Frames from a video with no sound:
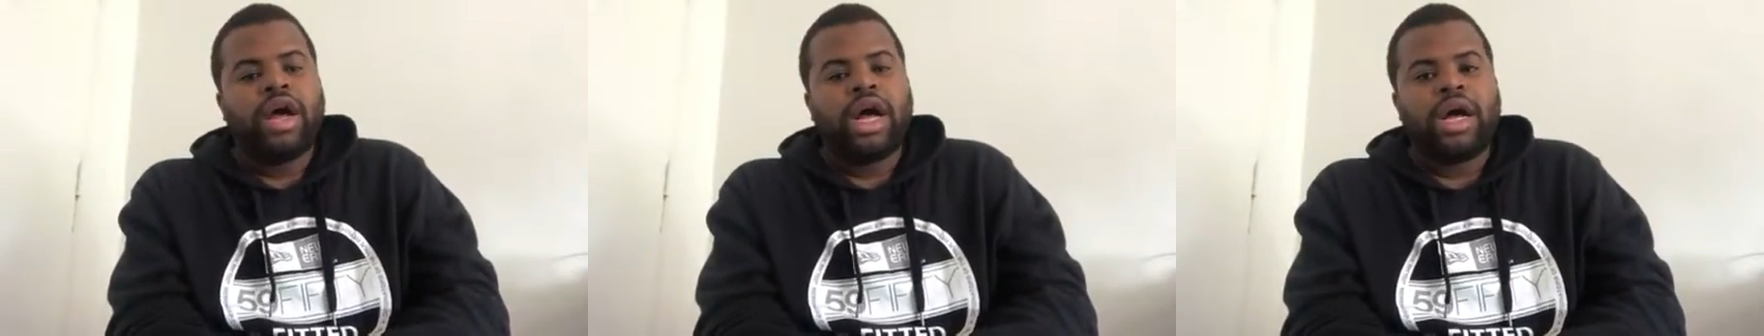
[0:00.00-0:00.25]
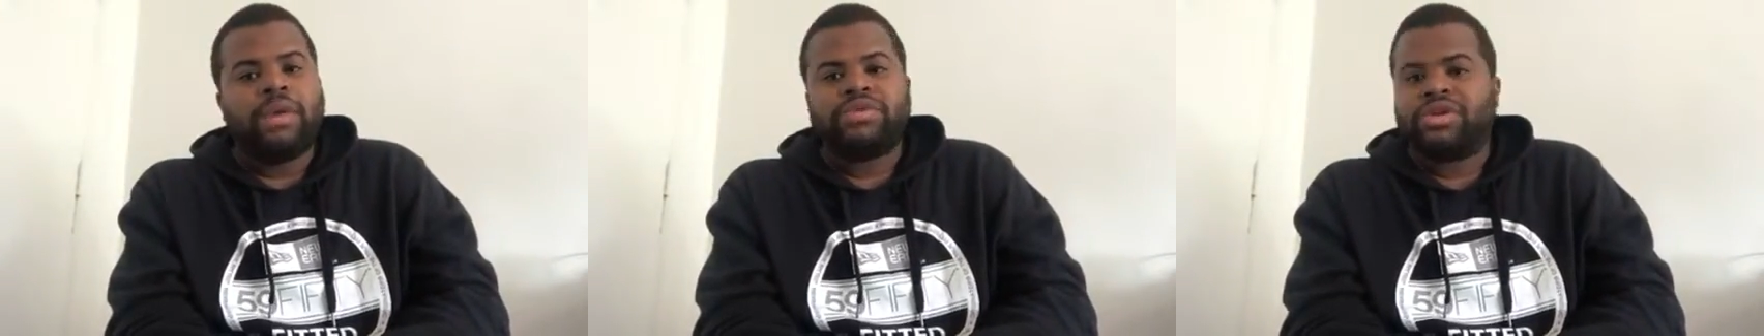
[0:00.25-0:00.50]

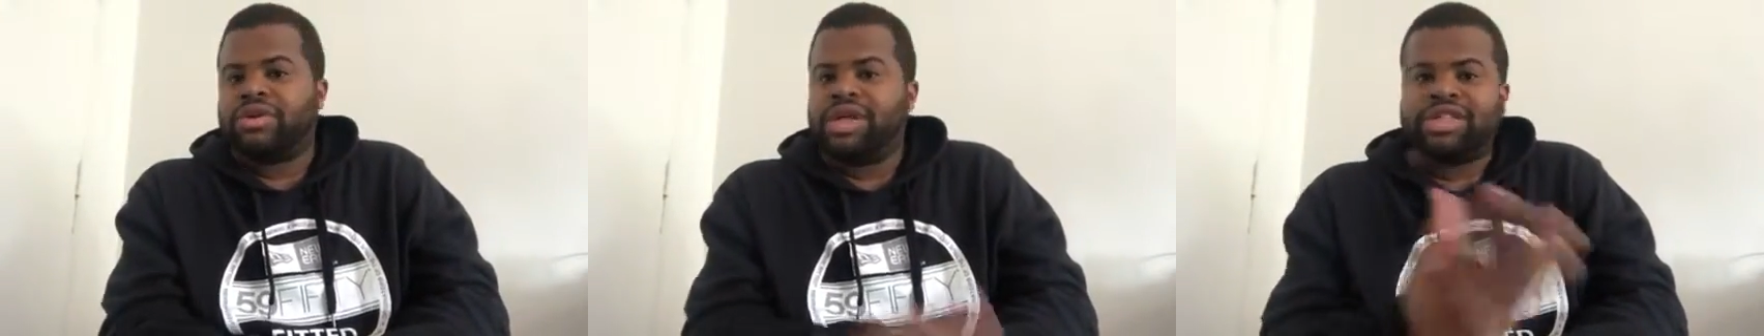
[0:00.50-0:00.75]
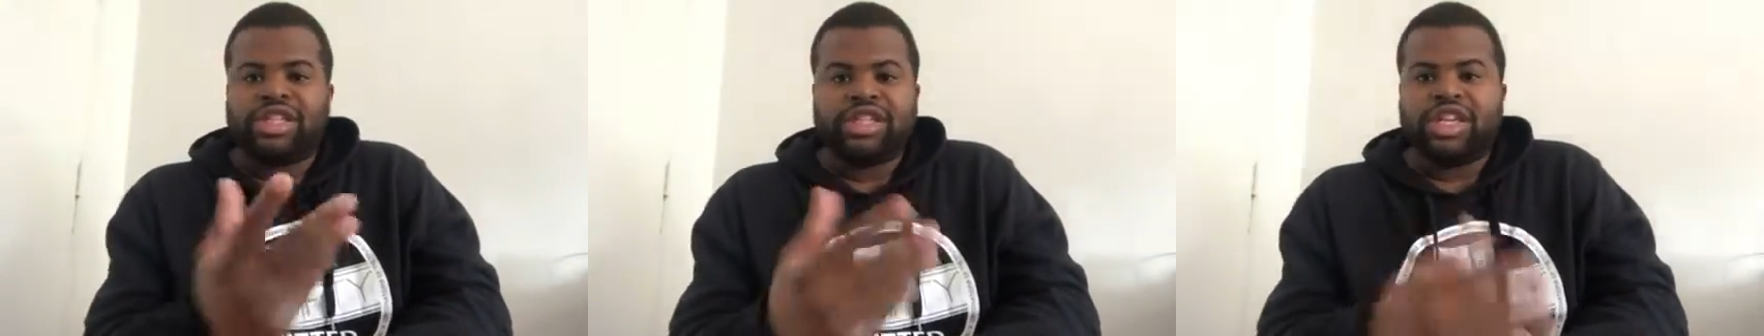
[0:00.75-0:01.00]
So
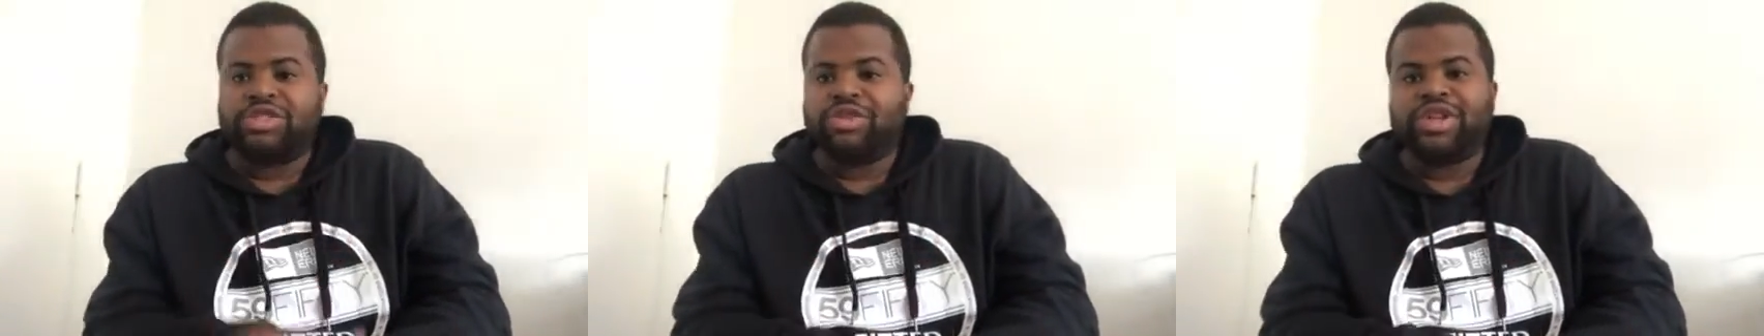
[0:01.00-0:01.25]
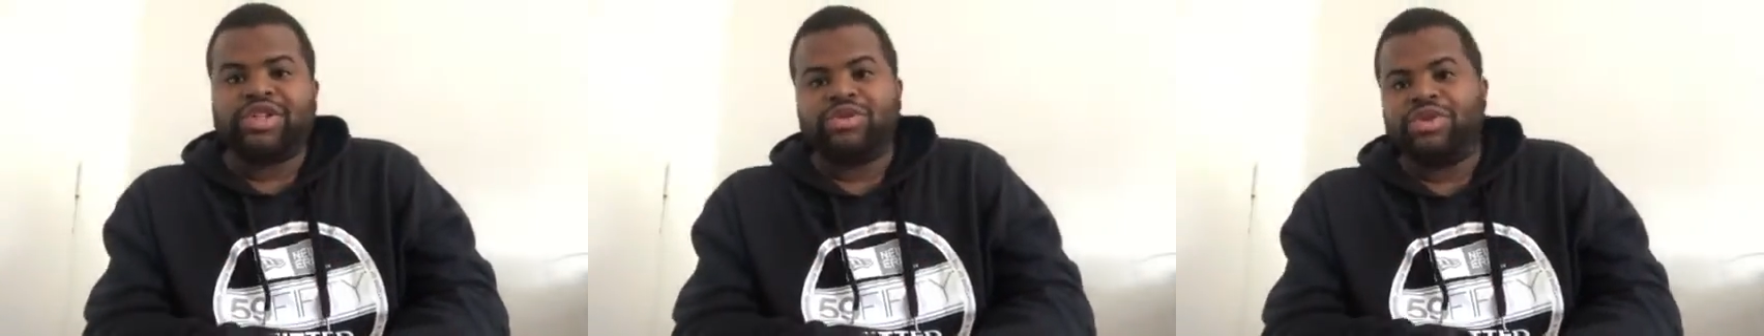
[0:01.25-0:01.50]
let's just get
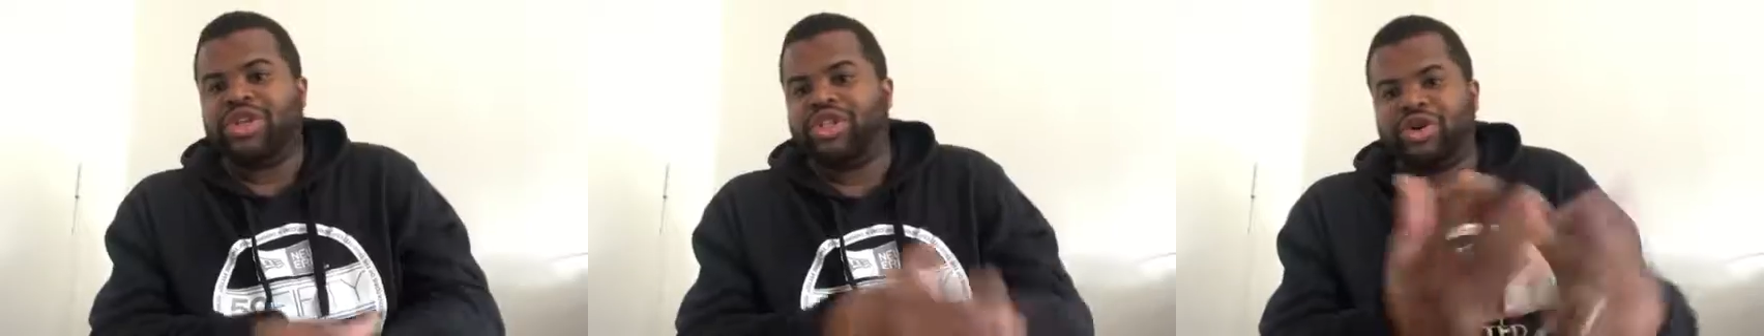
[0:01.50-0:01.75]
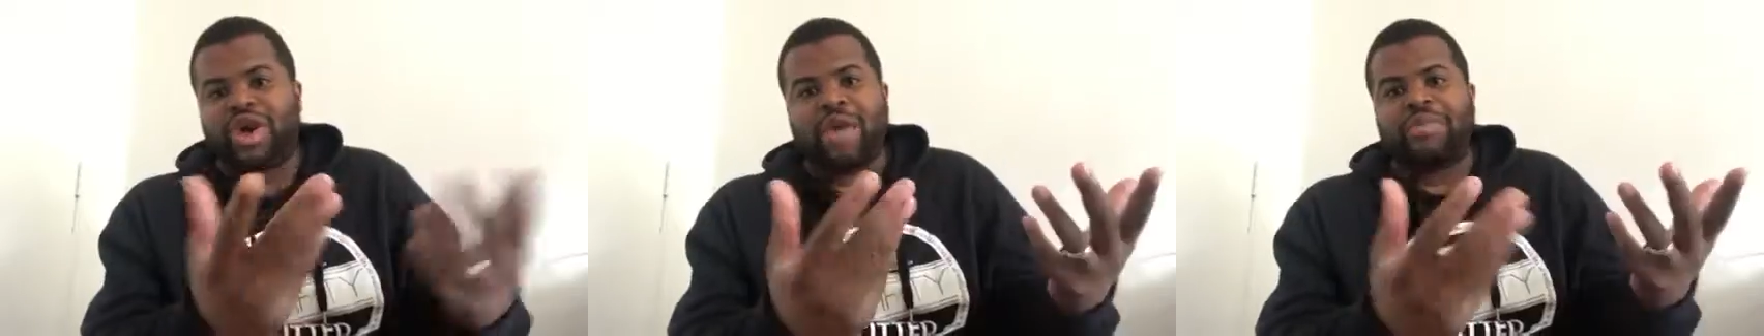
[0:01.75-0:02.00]
straight into it because
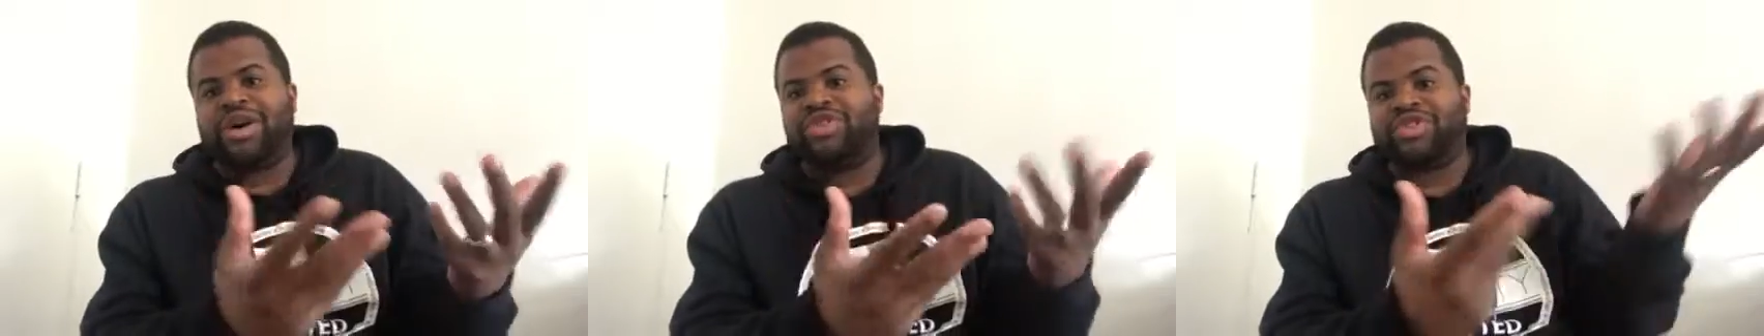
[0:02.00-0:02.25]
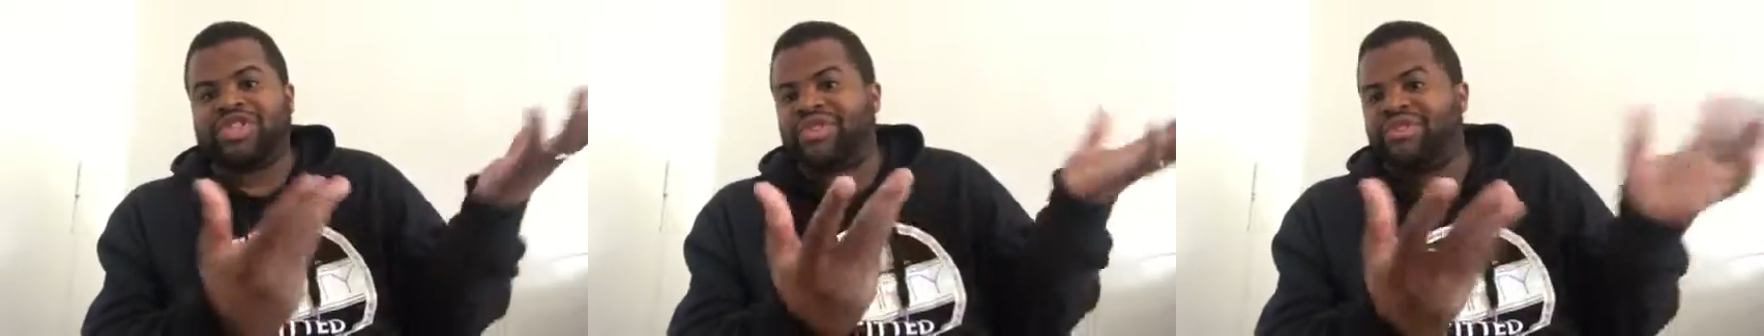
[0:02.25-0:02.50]
you know how my
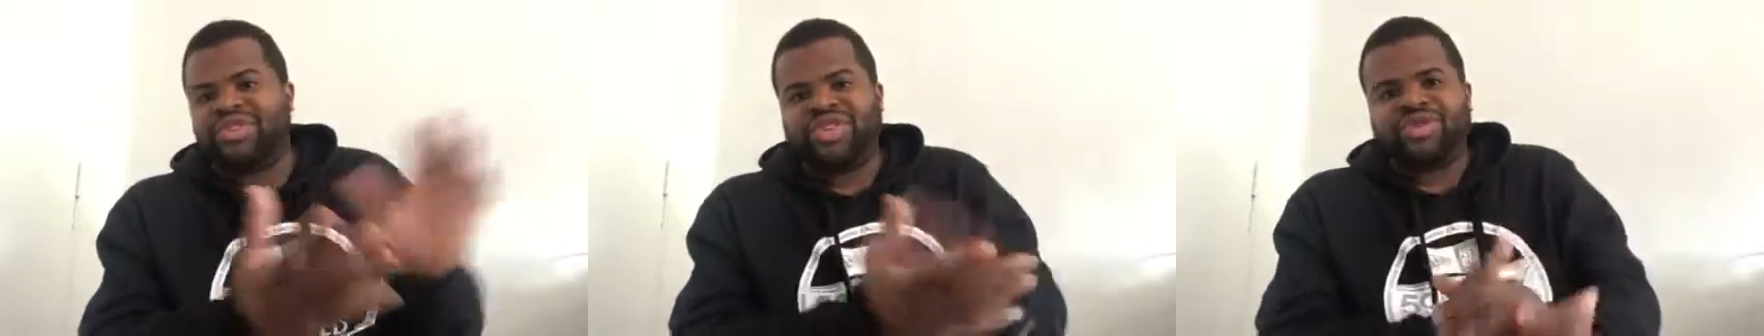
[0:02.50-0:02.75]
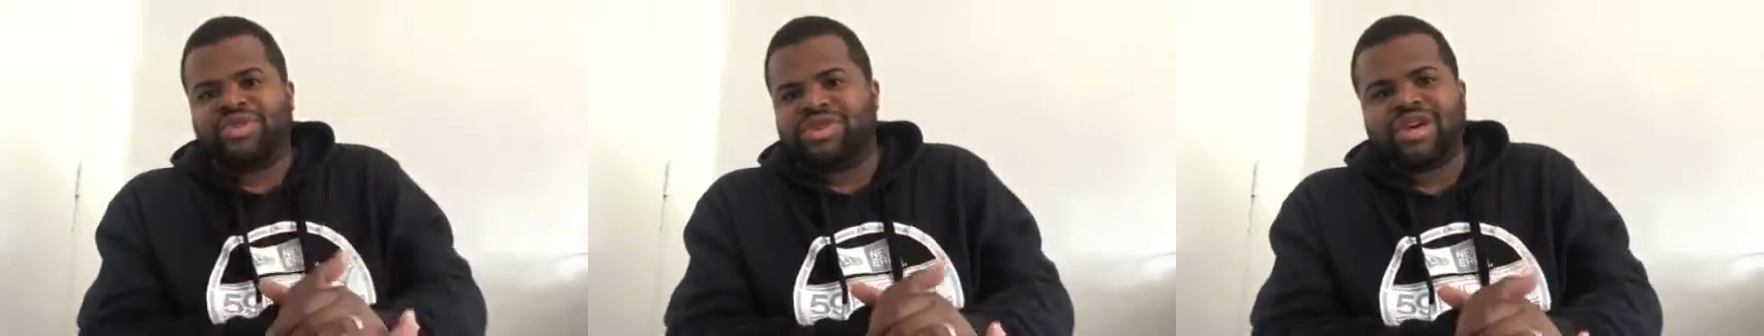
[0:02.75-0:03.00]
other 7
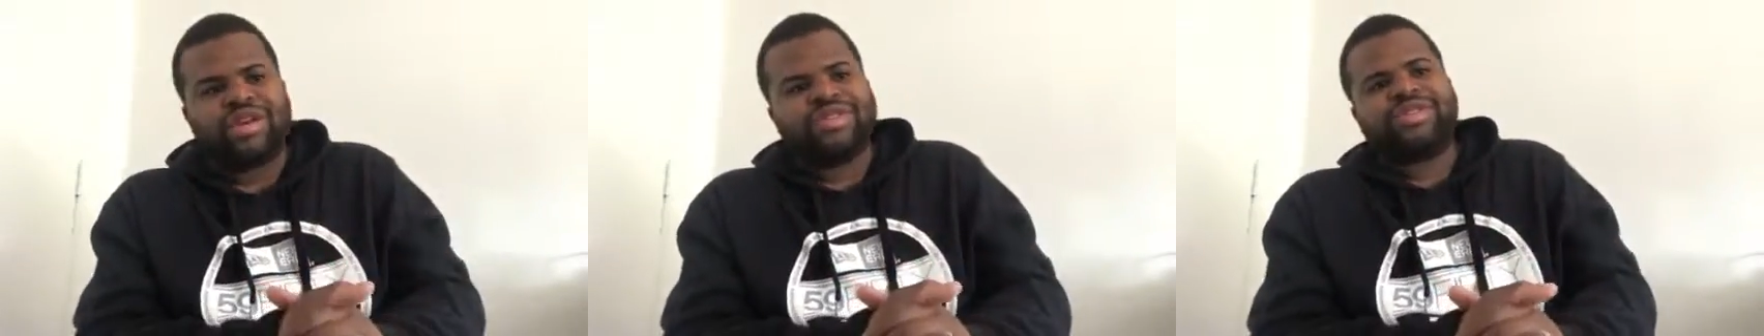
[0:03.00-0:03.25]
videos are.